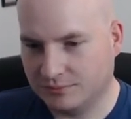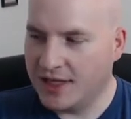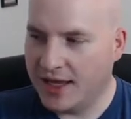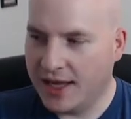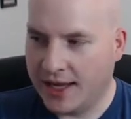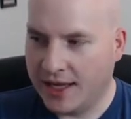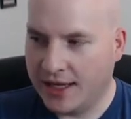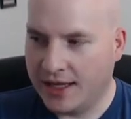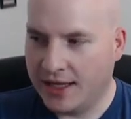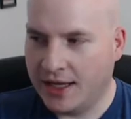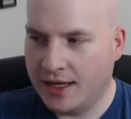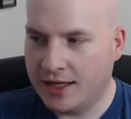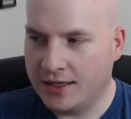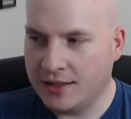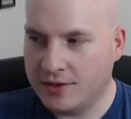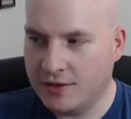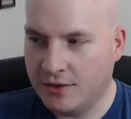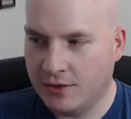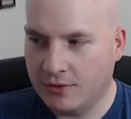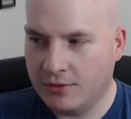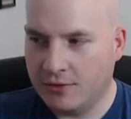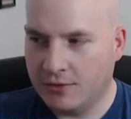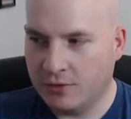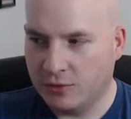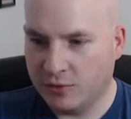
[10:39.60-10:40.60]
The AI
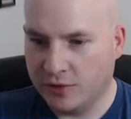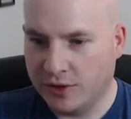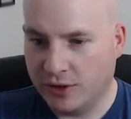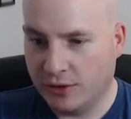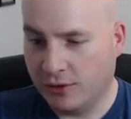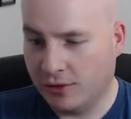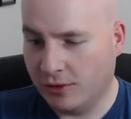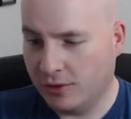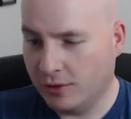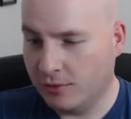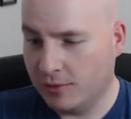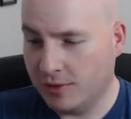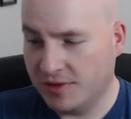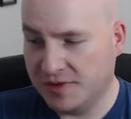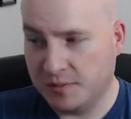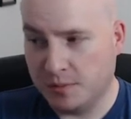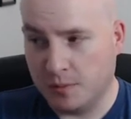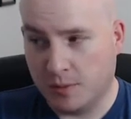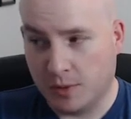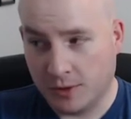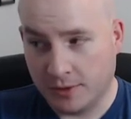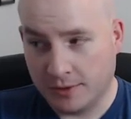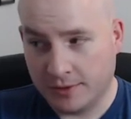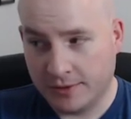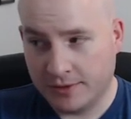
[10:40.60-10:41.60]
know the real her was
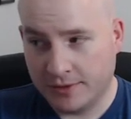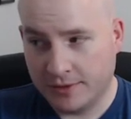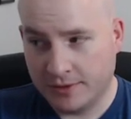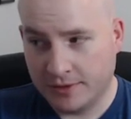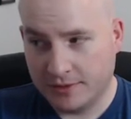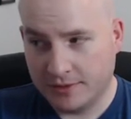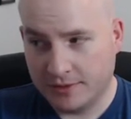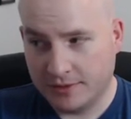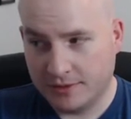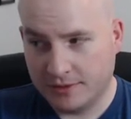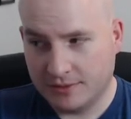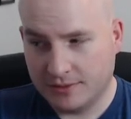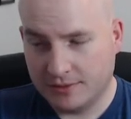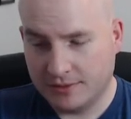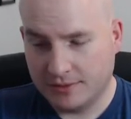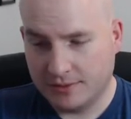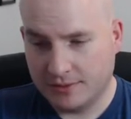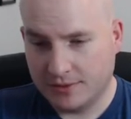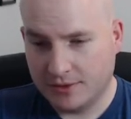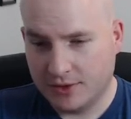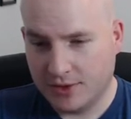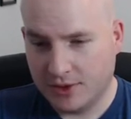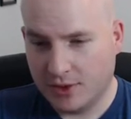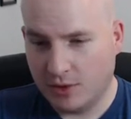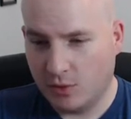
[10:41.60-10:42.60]
murdered?
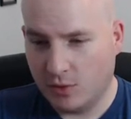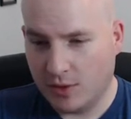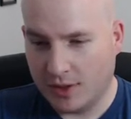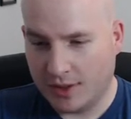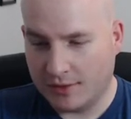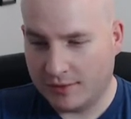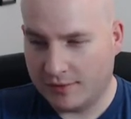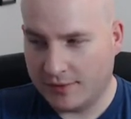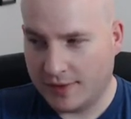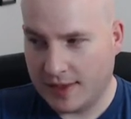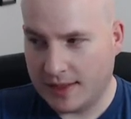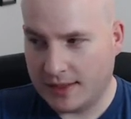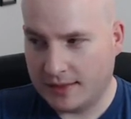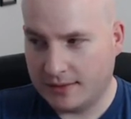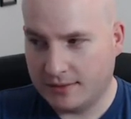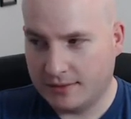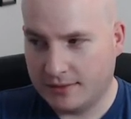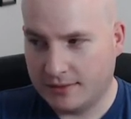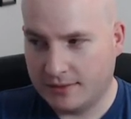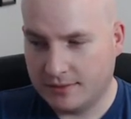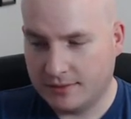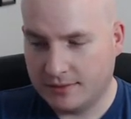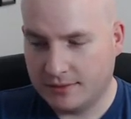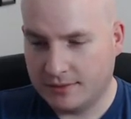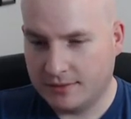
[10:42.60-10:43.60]
Is she aware of that?
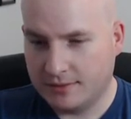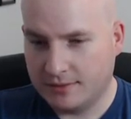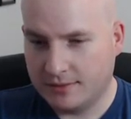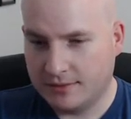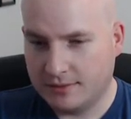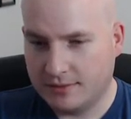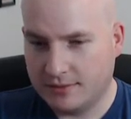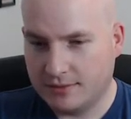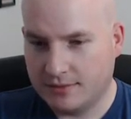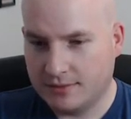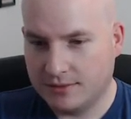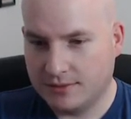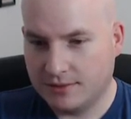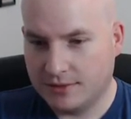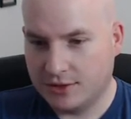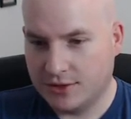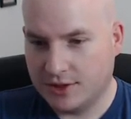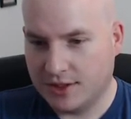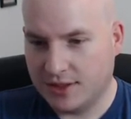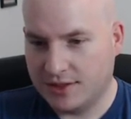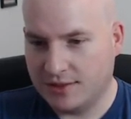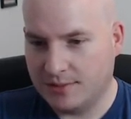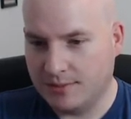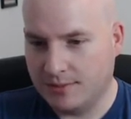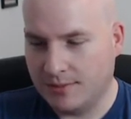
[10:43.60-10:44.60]
She
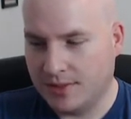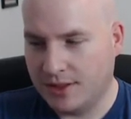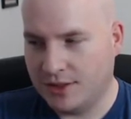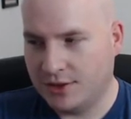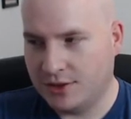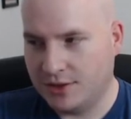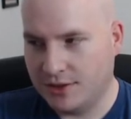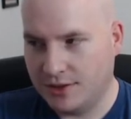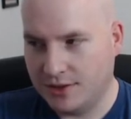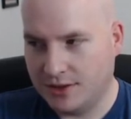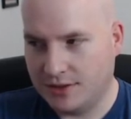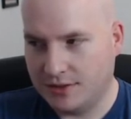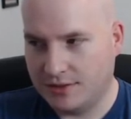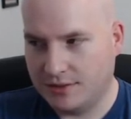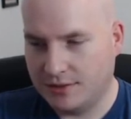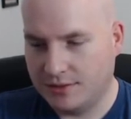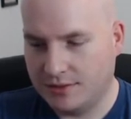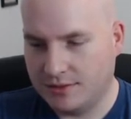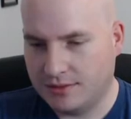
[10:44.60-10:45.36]
hasn't mentioned it.